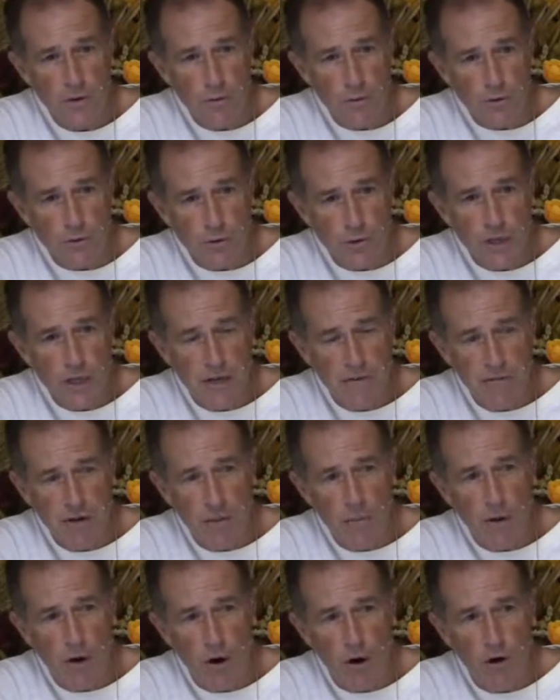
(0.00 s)
Would you give
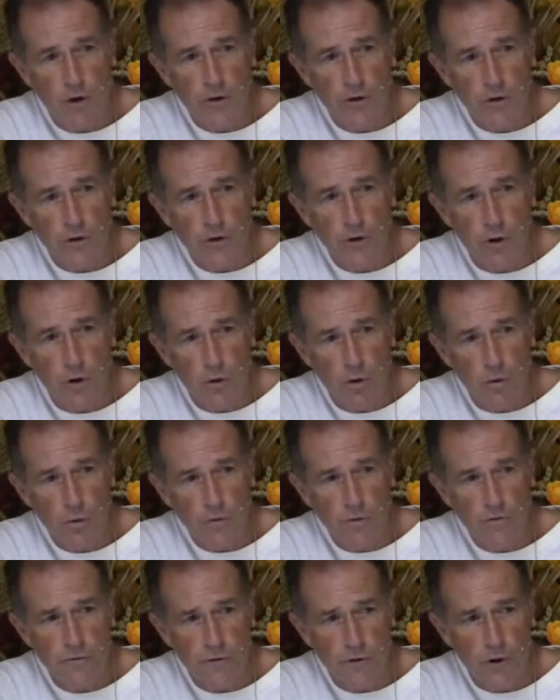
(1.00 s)
up all your
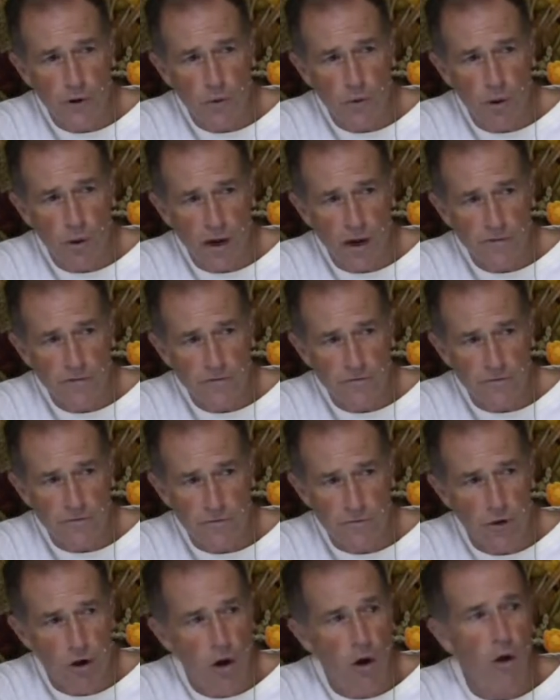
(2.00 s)
gold for your wife?
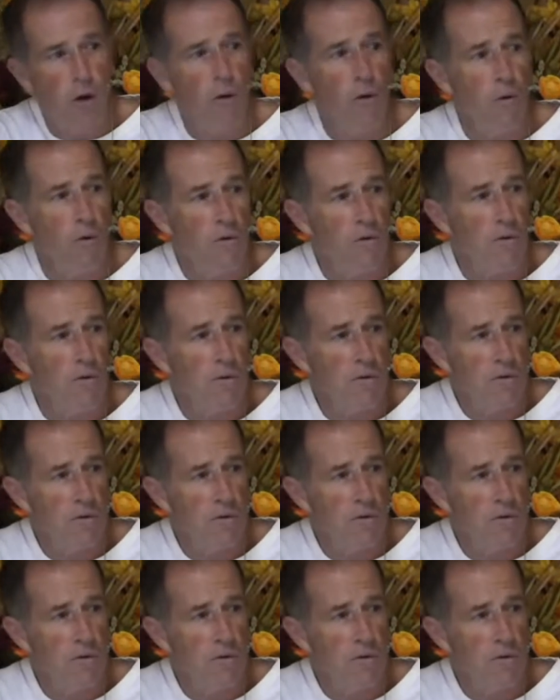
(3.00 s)
No.